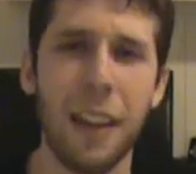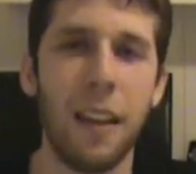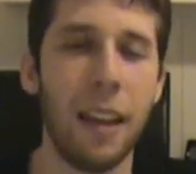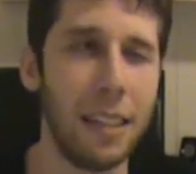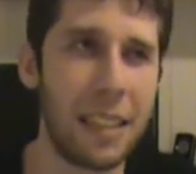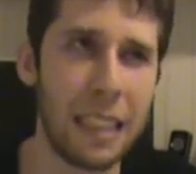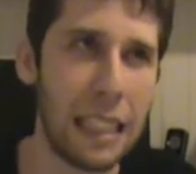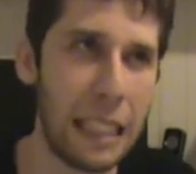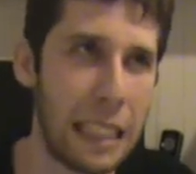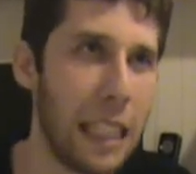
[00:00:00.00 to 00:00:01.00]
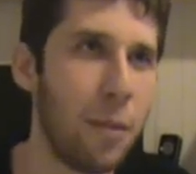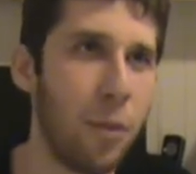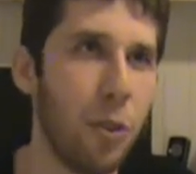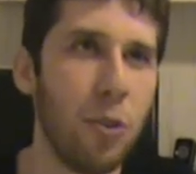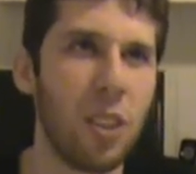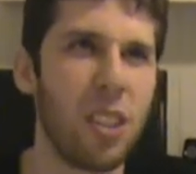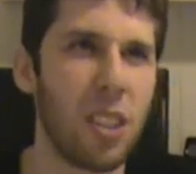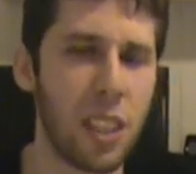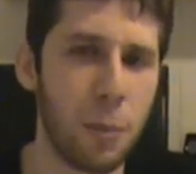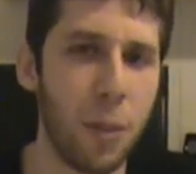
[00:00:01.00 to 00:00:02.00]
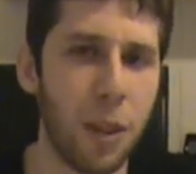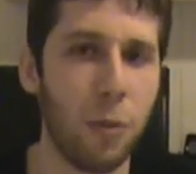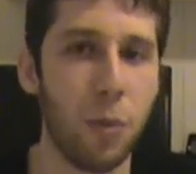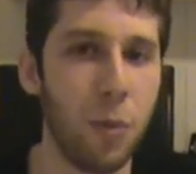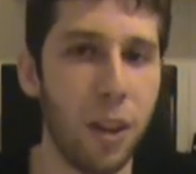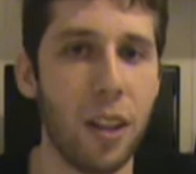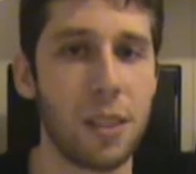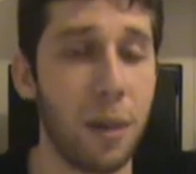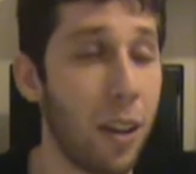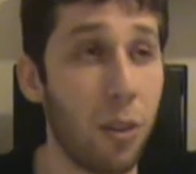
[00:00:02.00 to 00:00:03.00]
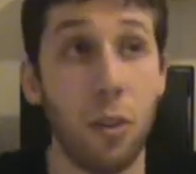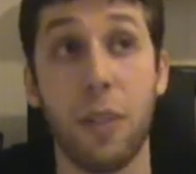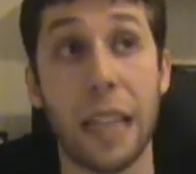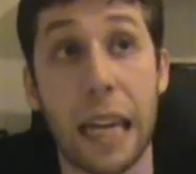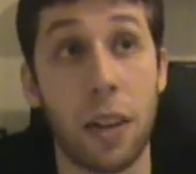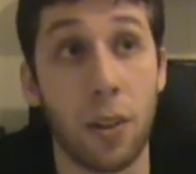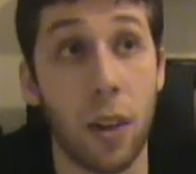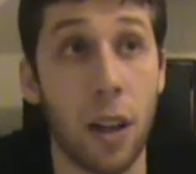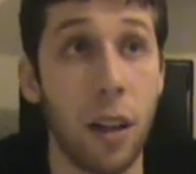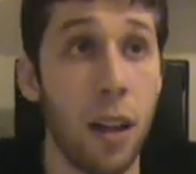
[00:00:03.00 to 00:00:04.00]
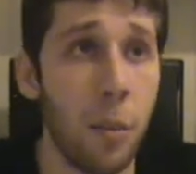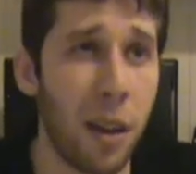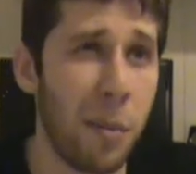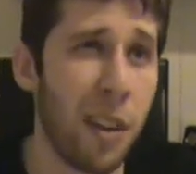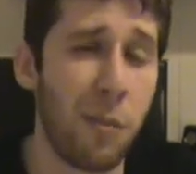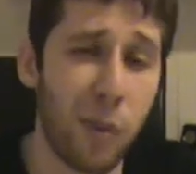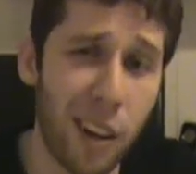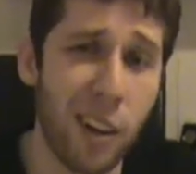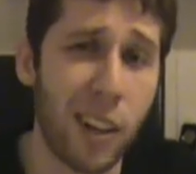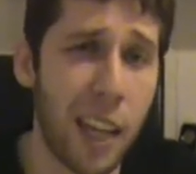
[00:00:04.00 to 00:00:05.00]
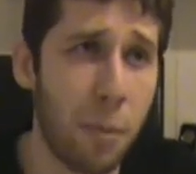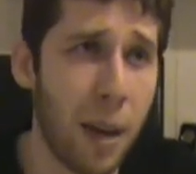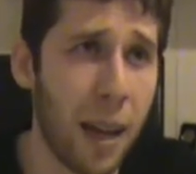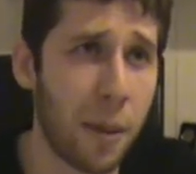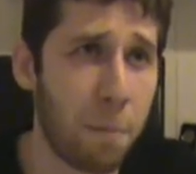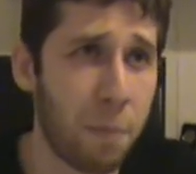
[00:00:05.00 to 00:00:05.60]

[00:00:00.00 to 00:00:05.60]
And see him do just a spear would be awesome. I don't know if he can or not, but I mean, if Bret Hart came back,